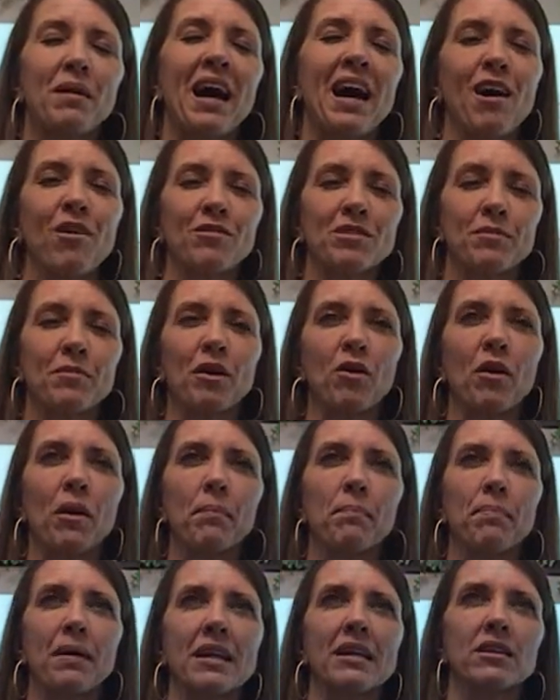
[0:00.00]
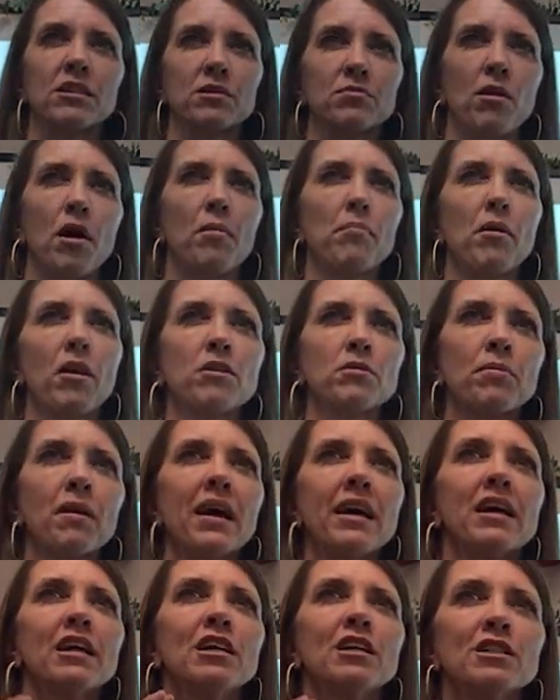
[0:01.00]
Pounds. Am I going big to small?
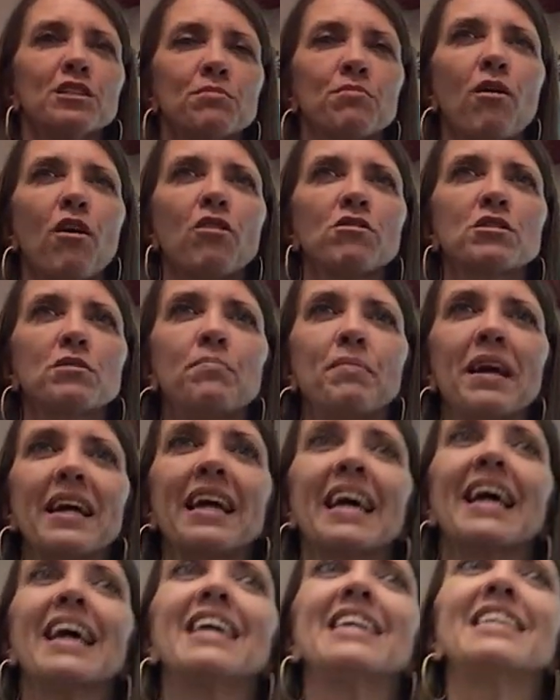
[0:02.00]
Multiply. Small to big.